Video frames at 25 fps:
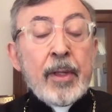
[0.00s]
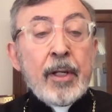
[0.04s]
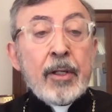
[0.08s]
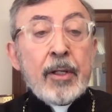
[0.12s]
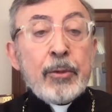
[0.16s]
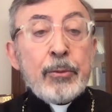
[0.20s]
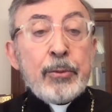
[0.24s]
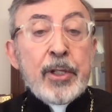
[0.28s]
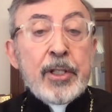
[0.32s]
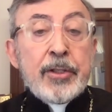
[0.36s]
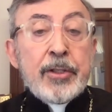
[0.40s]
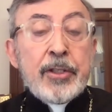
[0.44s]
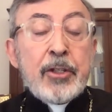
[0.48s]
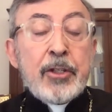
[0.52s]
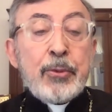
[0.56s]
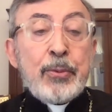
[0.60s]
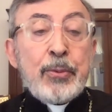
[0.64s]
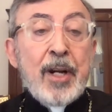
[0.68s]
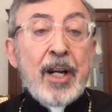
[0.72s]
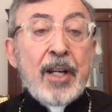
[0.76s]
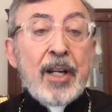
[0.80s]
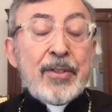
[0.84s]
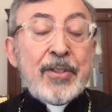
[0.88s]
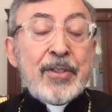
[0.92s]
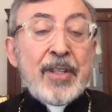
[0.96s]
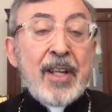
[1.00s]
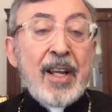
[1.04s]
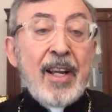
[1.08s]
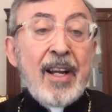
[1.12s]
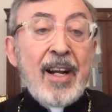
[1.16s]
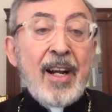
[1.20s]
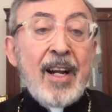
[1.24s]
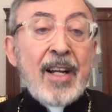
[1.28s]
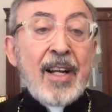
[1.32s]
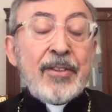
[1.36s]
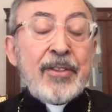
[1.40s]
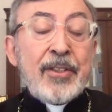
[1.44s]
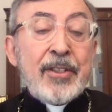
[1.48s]
when there was
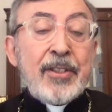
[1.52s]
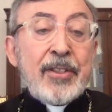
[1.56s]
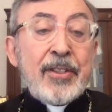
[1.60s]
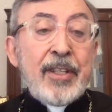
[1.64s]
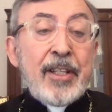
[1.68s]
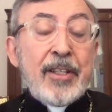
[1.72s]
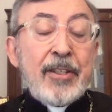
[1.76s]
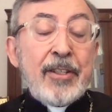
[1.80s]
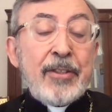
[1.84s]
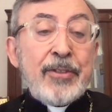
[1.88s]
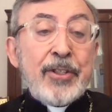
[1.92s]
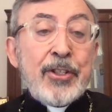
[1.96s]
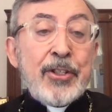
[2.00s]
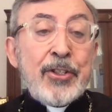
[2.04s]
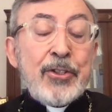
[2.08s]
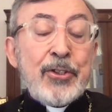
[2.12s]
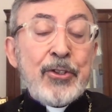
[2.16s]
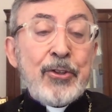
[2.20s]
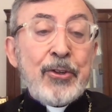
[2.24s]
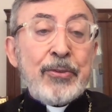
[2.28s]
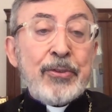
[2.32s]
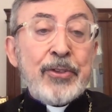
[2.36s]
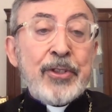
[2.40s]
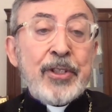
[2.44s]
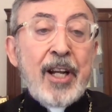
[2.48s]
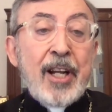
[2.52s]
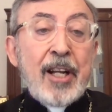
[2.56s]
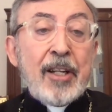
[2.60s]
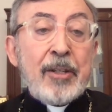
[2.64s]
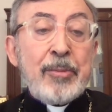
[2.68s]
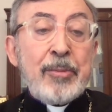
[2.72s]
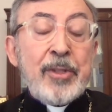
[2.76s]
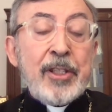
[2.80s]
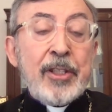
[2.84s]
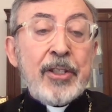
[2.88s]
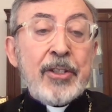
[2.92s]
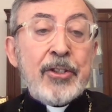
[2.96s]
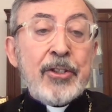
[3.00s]
100th anniversary of the Armenian
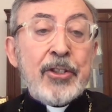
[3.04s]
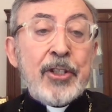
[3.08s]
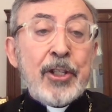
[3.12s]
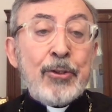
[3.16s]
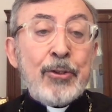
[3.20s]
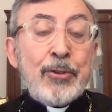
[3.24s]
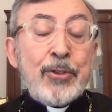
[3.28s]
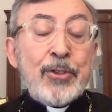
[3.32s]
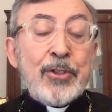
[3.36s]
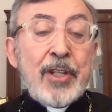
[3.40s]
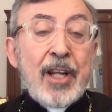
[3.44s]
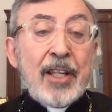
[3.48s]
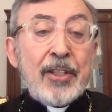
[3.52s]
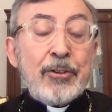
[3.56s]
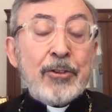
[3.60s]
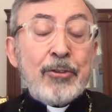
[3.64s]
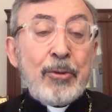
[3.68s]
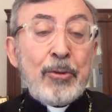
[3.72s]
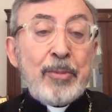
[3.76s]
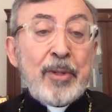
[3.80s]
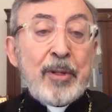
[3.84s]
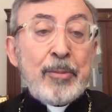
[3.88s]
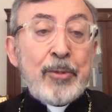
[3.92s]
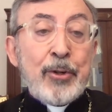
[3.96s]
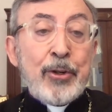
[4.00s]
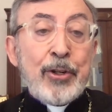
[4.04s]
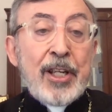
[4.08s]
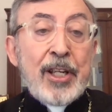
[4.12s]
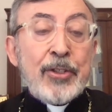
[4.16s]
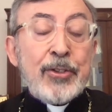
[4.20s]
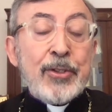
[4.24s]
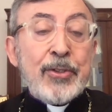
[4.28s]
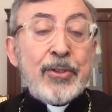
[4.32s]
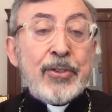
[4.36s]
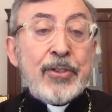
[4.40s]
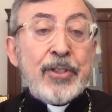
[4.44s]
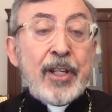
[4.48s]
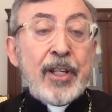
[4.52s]
genocide commemoration
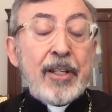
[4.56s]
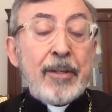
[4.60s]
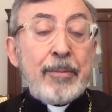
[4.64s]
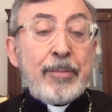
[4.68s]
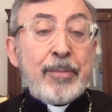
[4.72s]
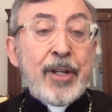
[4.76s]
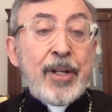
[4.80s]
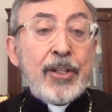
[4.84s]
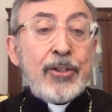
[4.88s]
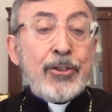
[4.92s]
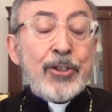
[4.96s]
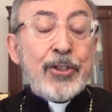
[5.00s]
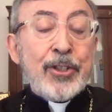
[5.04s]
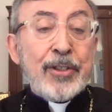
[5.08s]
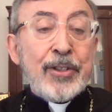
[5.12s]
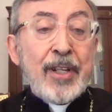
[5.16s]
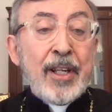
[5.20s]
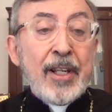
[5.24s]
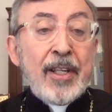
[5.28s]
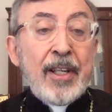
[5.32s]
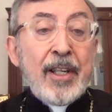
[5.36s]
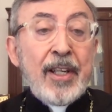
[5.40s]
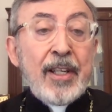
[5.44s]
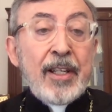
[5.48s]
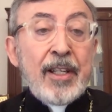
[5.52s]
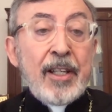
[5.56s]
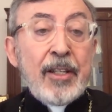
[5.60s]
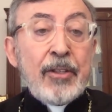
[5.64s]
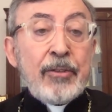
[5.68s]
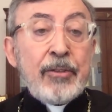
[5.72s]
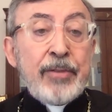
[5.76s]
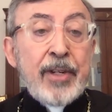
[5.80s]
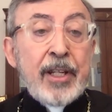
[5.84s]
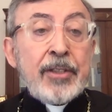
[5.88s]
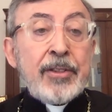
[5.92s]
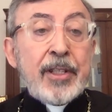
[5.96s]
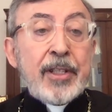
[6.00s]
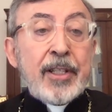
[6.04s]
celebration in
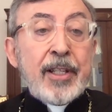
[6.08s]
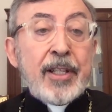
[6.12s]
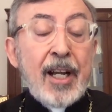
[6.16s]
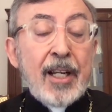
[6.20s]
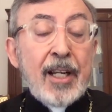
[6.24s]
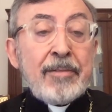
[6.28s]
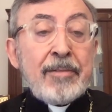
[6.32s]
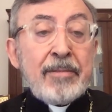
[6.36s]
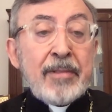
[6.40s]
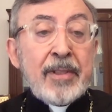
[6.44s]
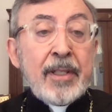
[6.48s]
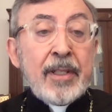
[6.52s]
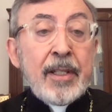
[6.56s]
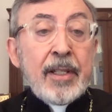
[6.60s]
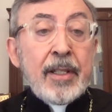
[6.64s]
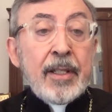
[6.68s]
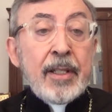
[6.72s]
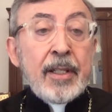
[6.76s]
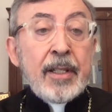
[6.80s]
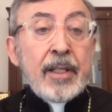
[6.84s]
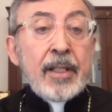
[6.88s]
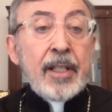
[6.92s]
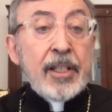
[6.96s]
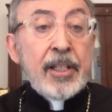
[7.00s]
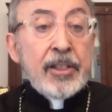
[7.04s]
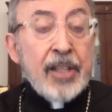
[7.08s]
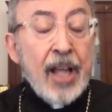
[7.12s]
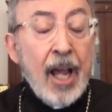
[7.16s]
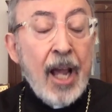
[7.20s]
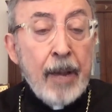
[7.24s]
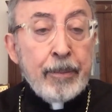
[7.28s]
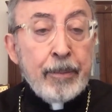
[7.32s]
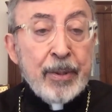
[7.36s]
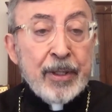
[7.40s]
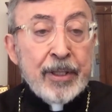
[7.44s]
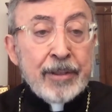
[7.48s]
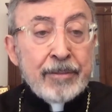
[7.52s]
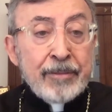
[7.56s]
Vatican, it
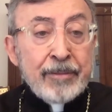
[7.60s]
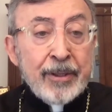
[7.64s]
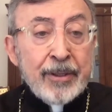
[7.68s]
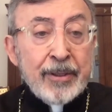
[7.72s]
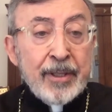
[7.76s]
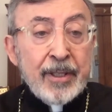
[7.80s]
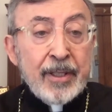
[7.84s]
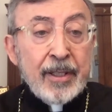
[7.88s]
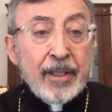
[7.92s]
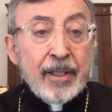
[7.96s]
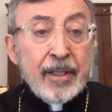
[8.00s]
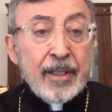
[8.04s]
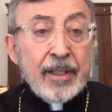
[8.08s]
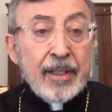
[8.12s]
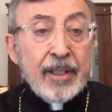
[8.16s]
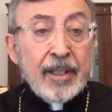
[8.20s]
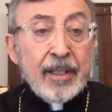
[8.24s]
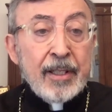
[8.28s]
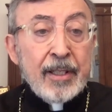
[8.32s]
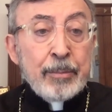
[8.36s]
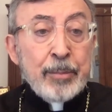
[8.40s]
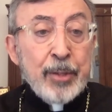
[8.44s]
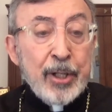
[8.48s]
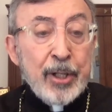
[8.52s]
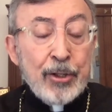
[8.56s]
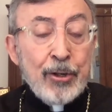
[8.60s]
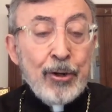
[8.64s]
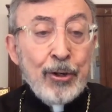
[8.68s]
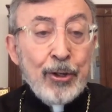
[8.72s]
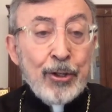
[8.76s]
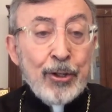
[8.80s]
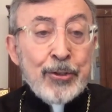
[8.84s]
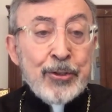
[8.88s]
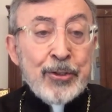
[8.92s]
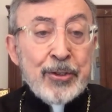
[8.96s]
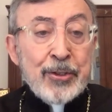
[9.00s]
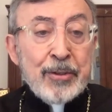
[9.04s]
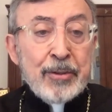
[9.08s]
happened
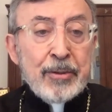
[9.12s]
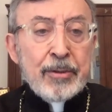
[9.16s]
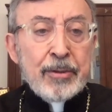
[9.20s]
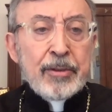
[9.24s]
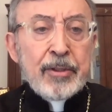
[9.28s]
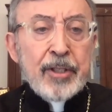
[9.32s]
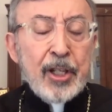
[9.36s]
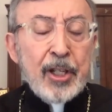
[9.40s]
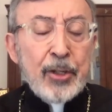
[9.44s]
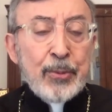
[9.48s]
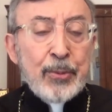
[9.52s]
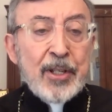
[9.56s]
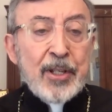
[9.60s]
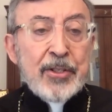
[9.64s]
because there was